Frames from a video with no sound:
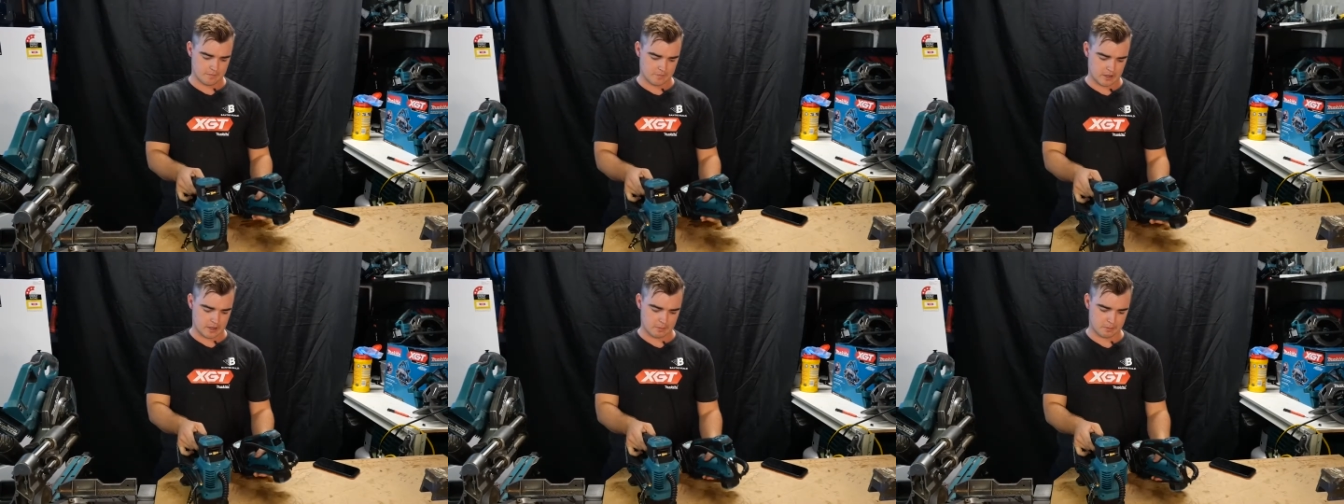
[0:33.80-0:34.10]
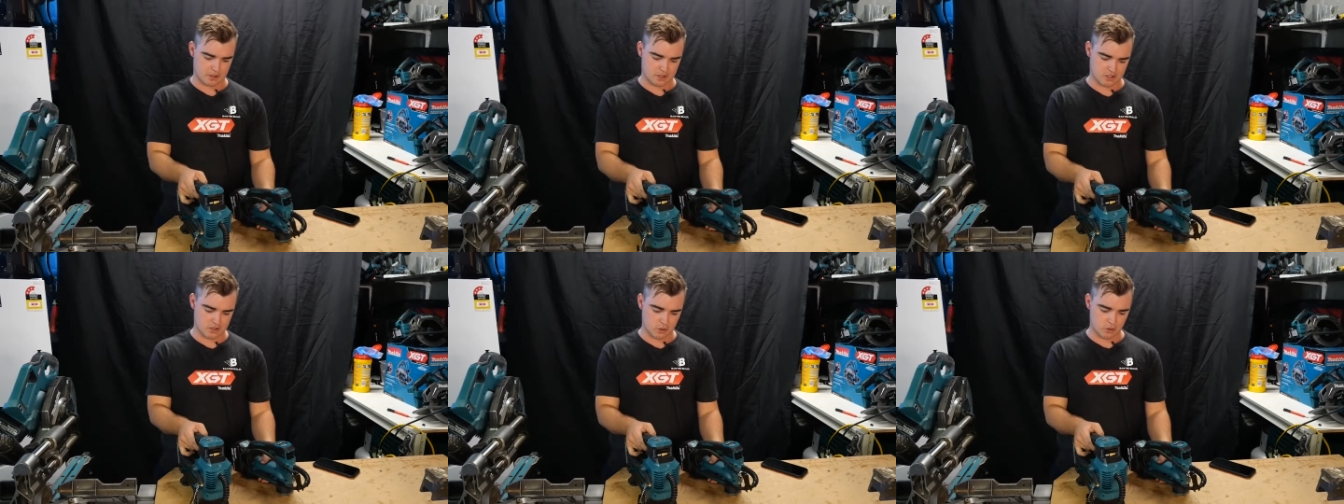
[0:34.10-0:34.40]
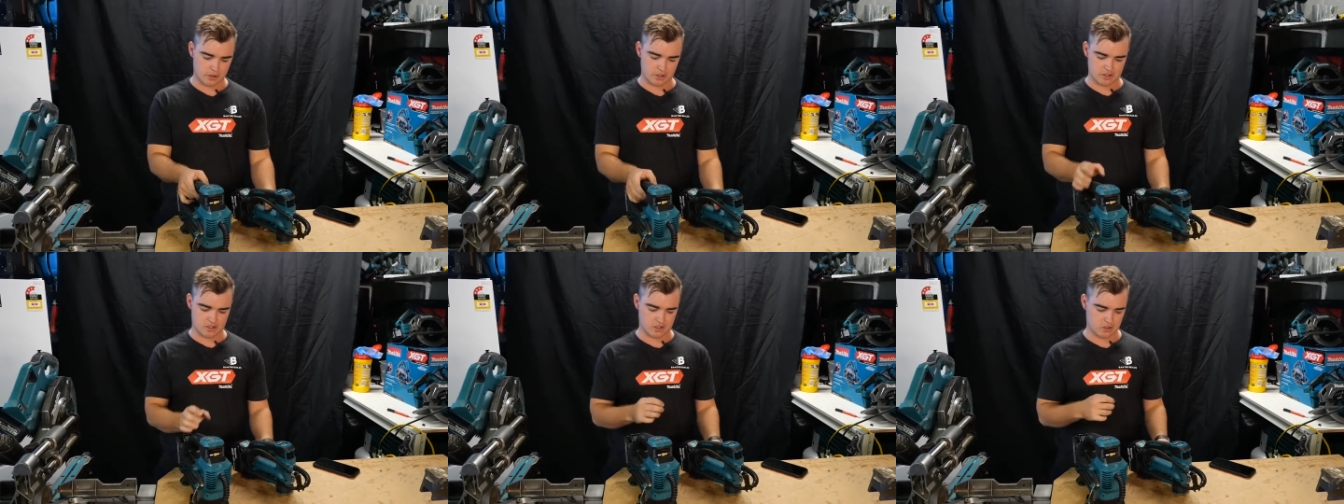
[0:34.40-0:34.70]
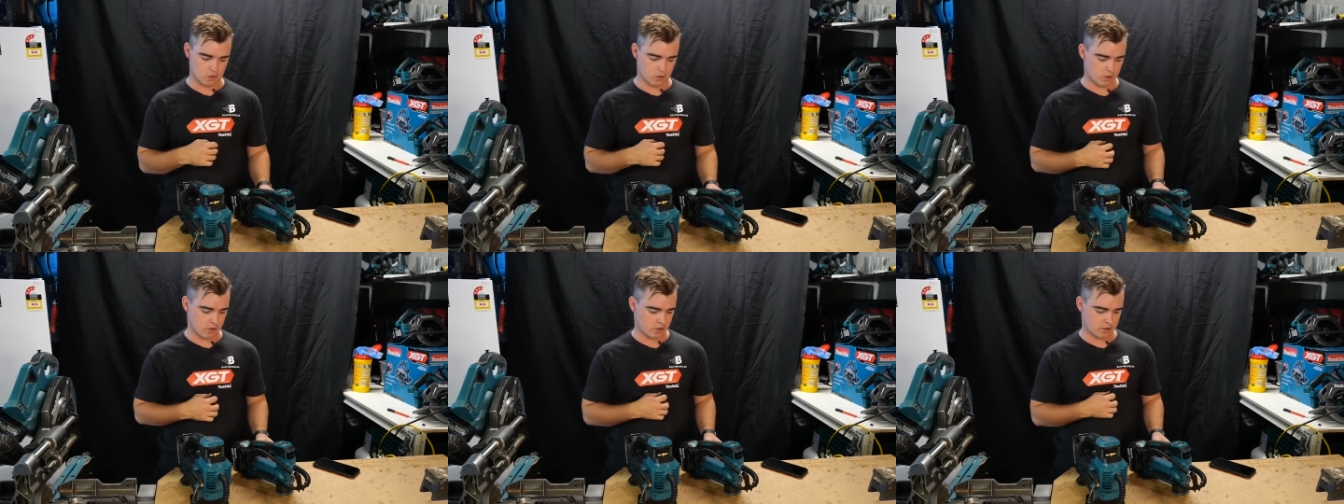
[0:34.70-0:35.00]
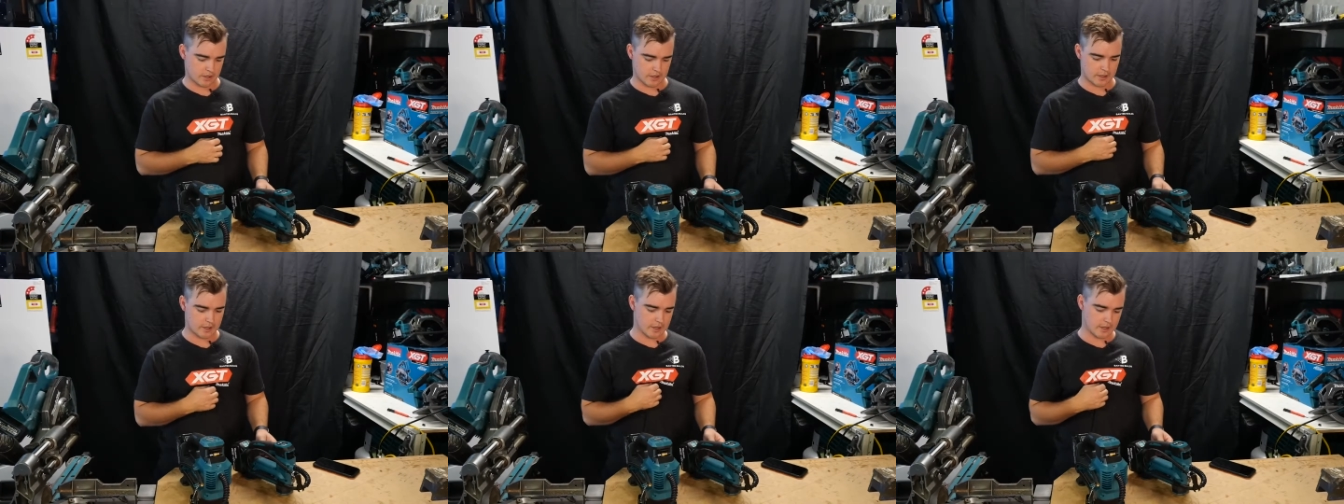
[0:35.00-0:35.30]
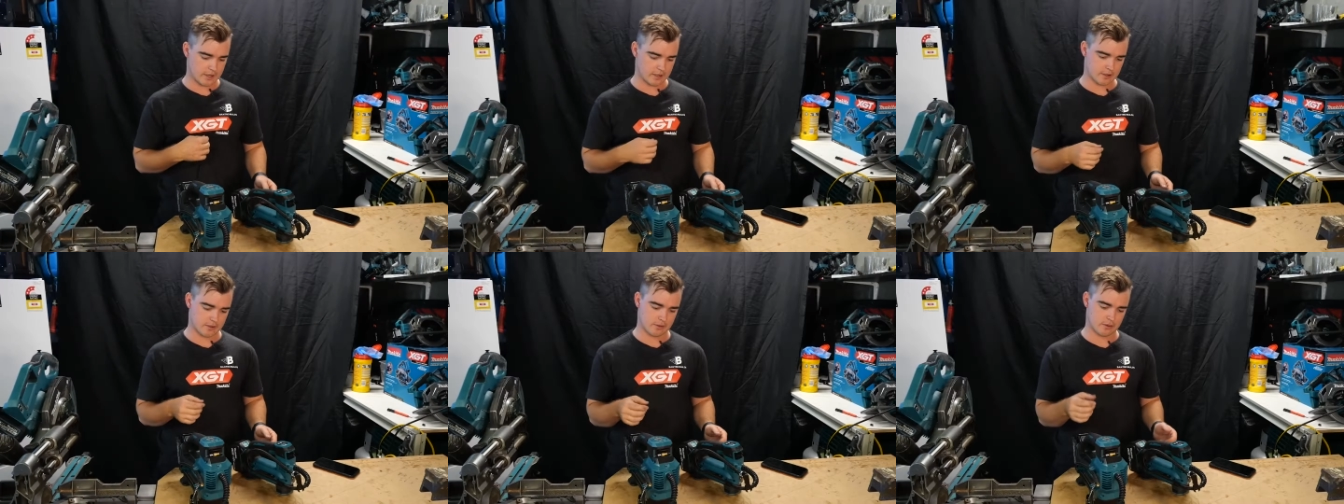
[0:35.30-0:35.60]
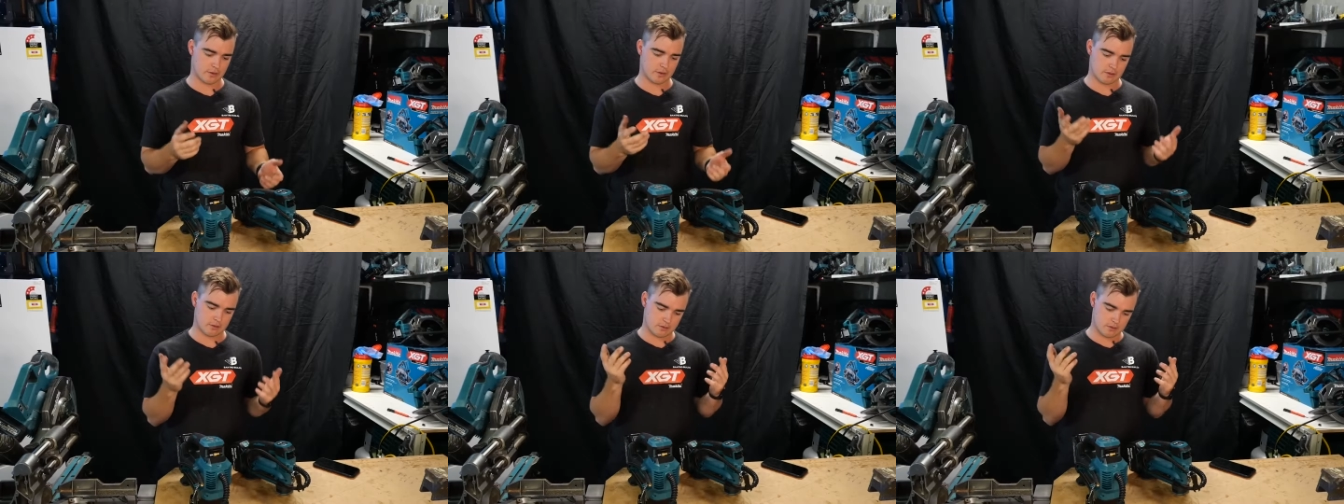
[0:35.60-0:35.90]
uh, but I saw it in store and I
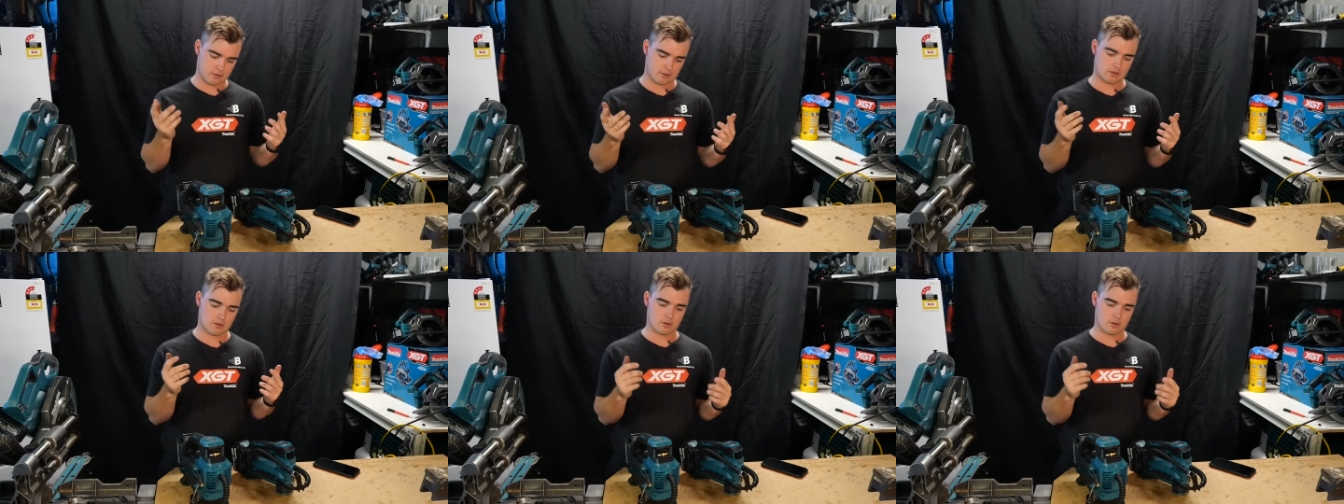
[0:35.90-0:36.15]
thought,